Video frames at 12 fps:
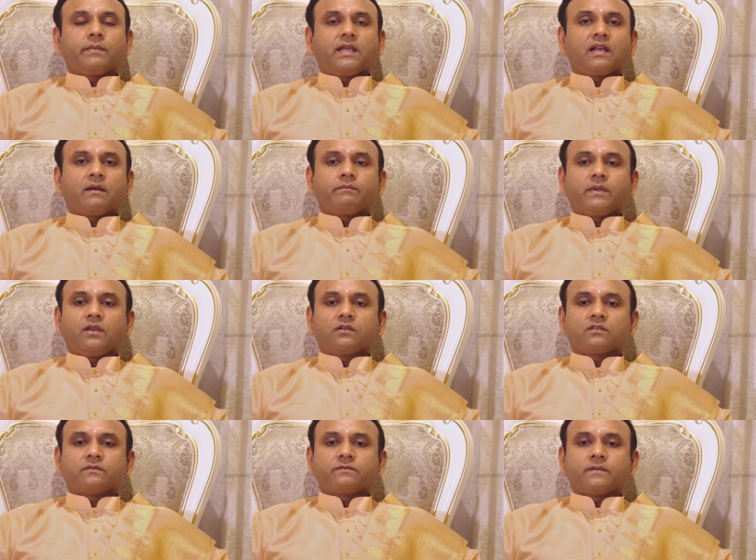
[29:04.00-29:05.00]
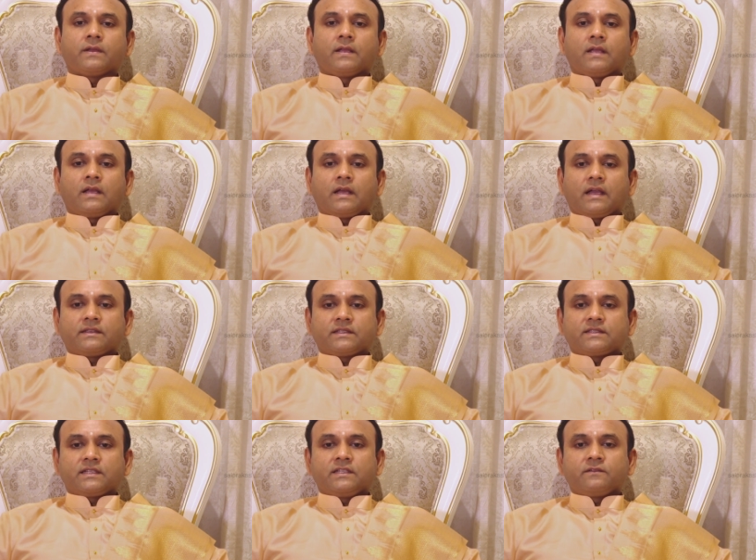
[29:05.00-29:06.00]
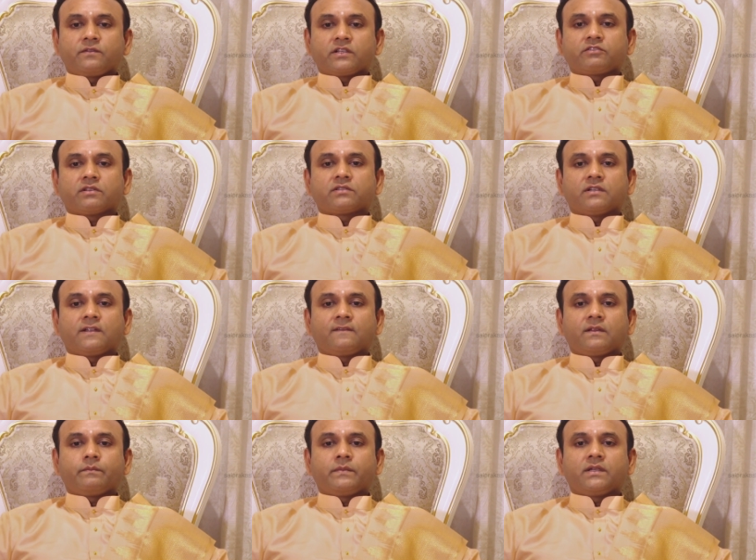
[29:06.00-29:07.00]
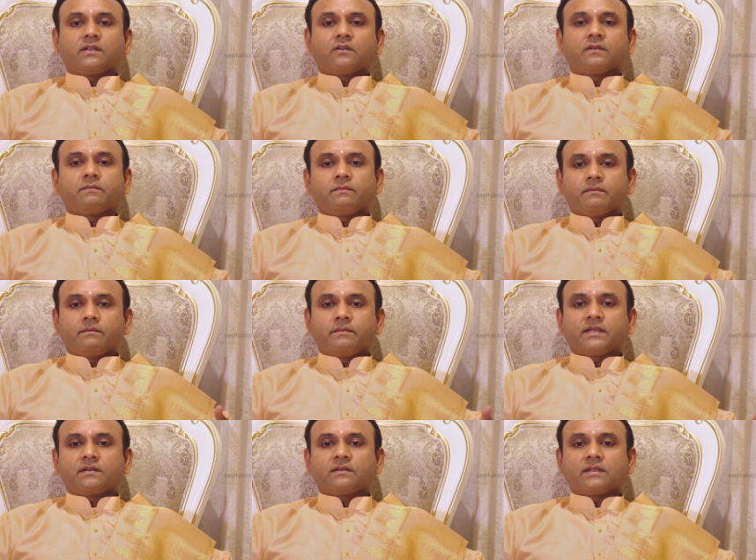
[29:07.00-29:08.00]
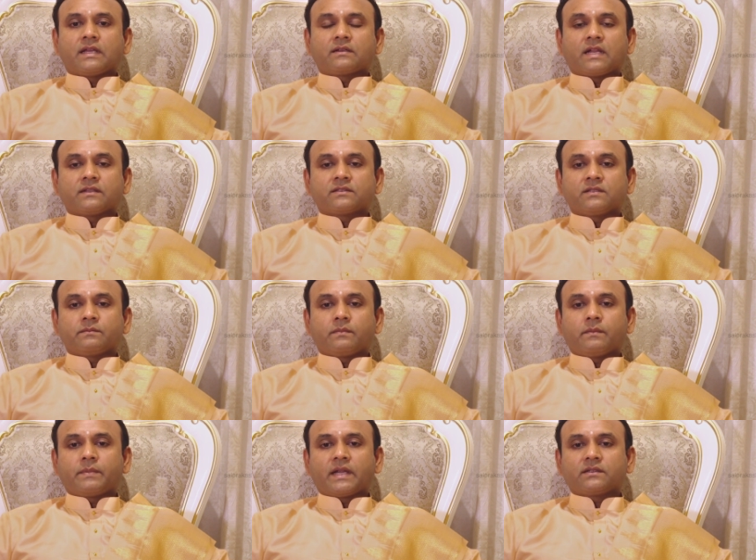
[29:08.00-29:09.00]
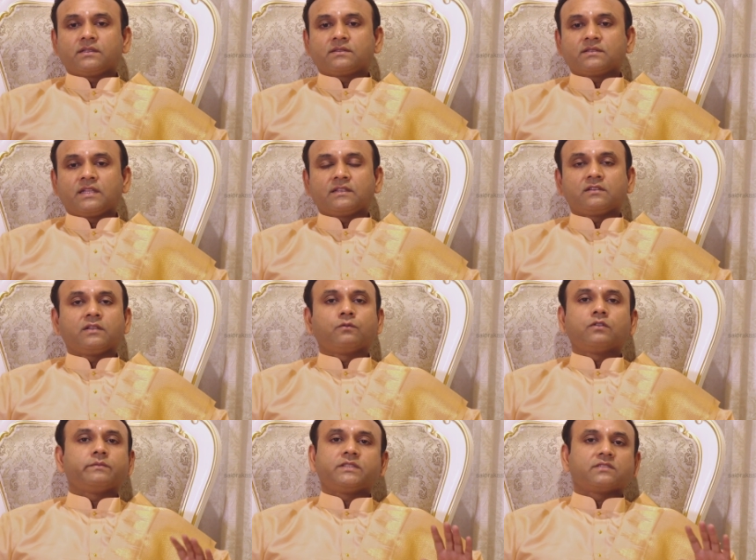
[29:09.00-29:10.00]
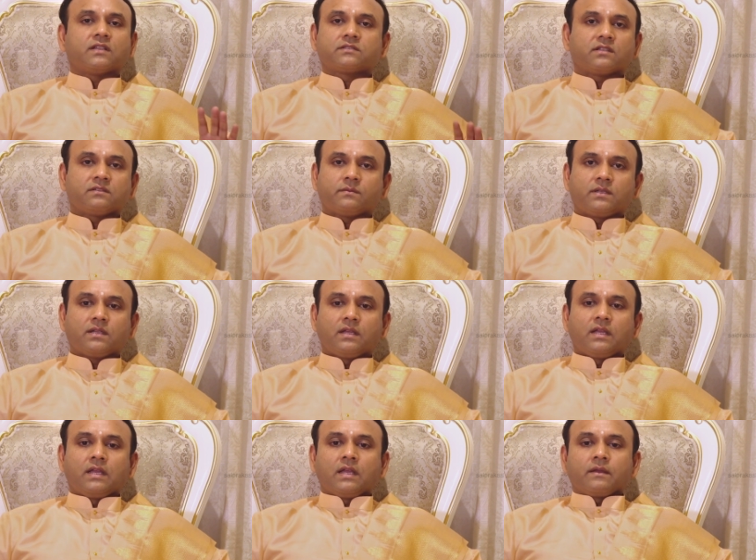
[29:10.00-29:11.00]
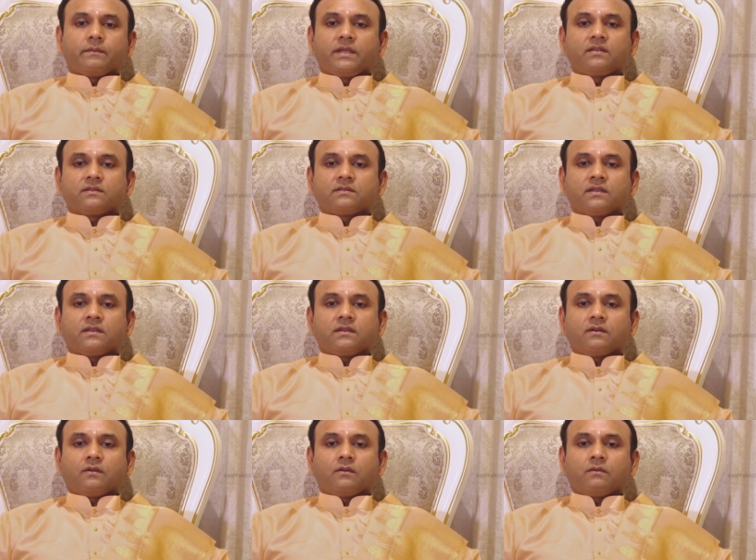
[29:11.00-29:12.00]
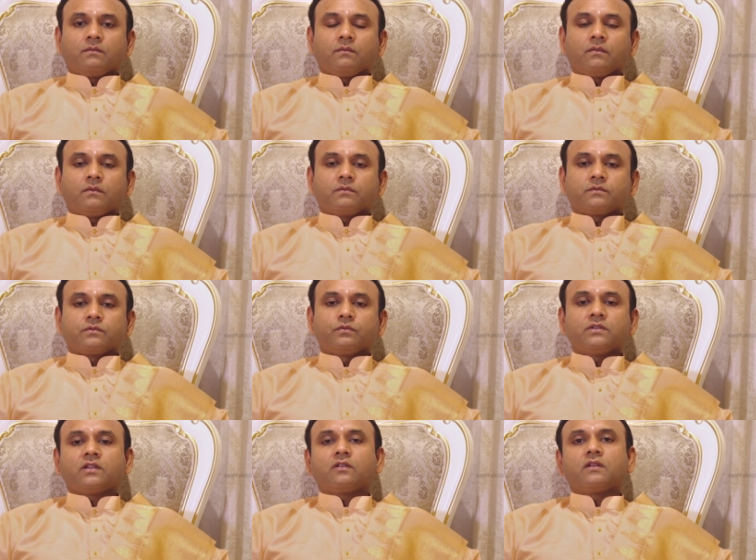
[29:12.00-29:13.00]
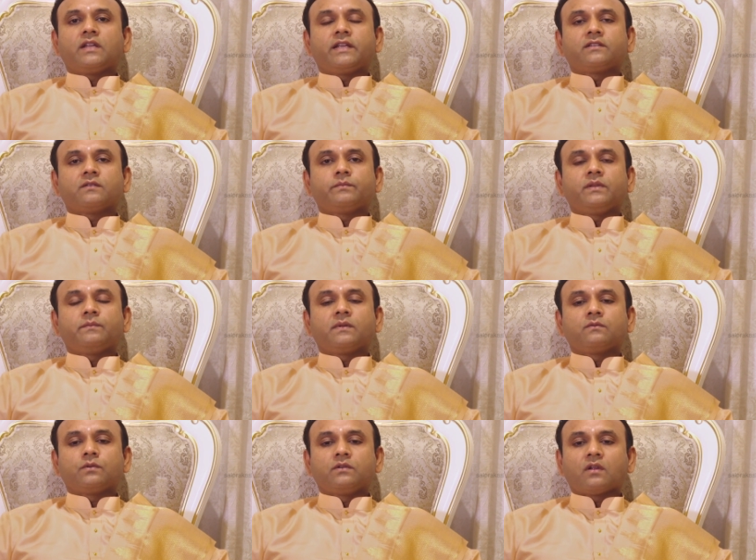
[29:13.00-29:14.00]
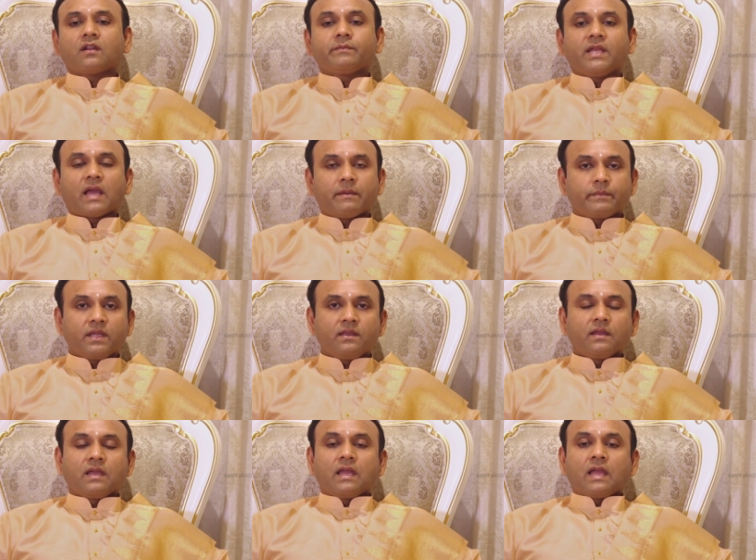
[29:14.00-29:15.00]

may come because of, as I said, infrastructure development or better practices, it won't be sustainable. Because sooner or later, people would not be happy.